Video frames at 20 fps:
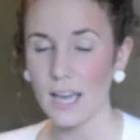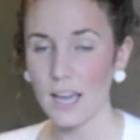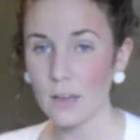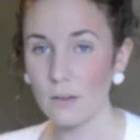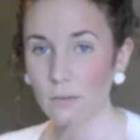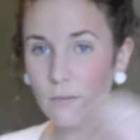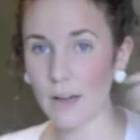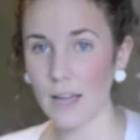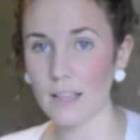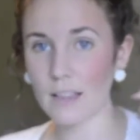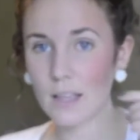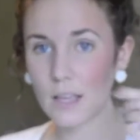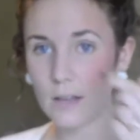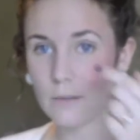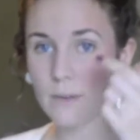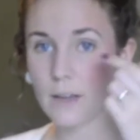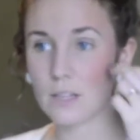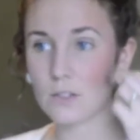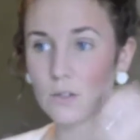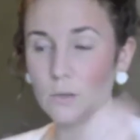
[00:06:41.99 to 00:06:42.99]
I find that
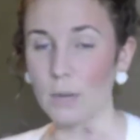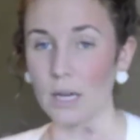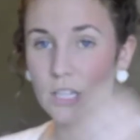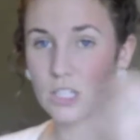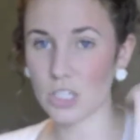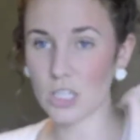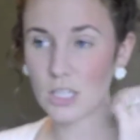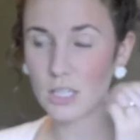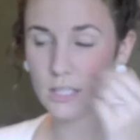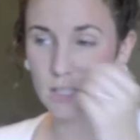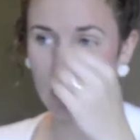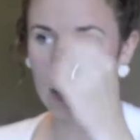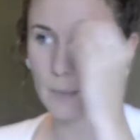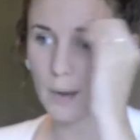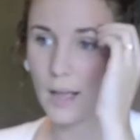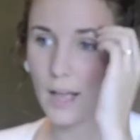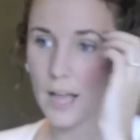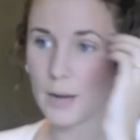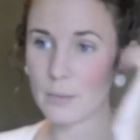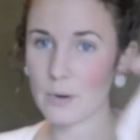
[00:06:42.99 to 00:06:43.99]
if I do my cheeks and
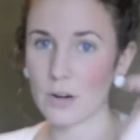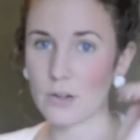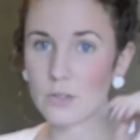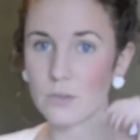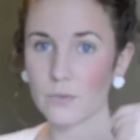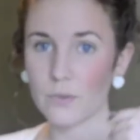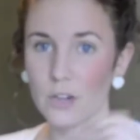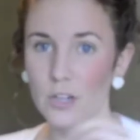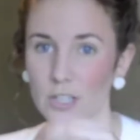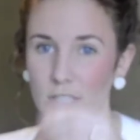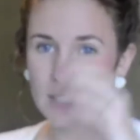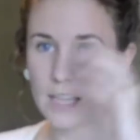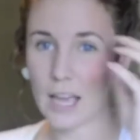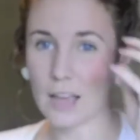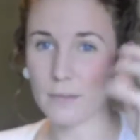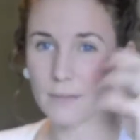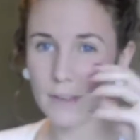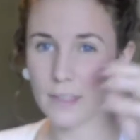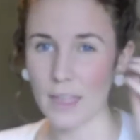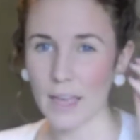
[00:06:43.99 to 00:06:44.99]
my eyebrows first,
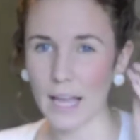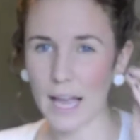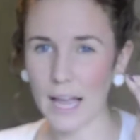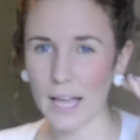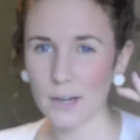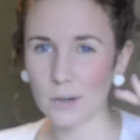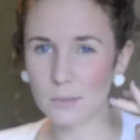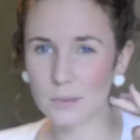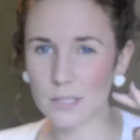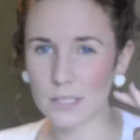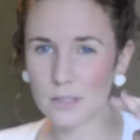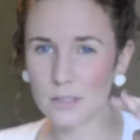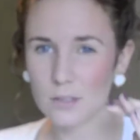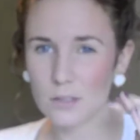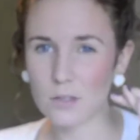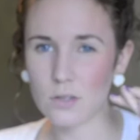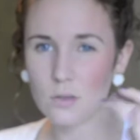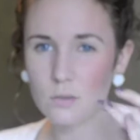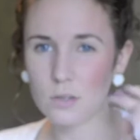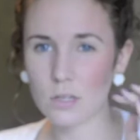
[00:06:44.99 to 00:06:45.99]
I feel like I don't need
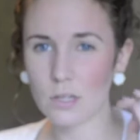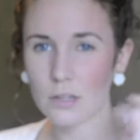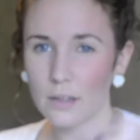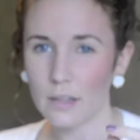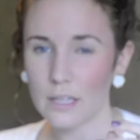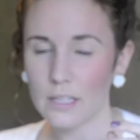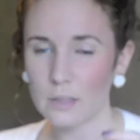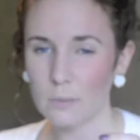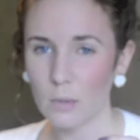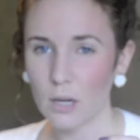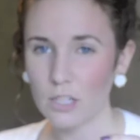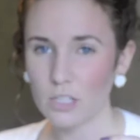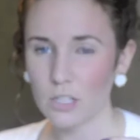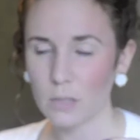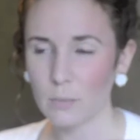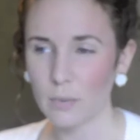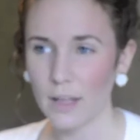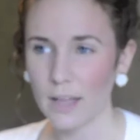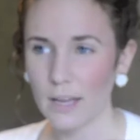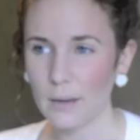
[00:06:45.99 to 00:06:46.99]
to do nearly as much
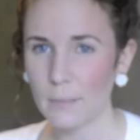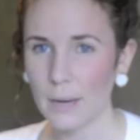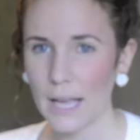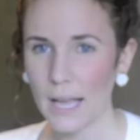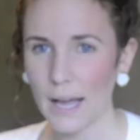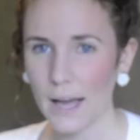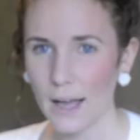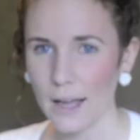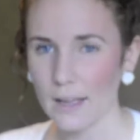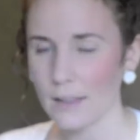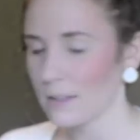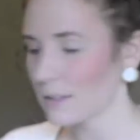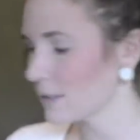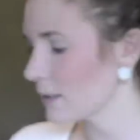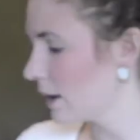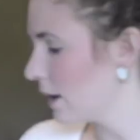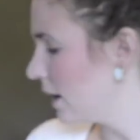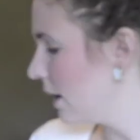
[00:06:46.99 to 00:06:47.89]
to play up my eyes.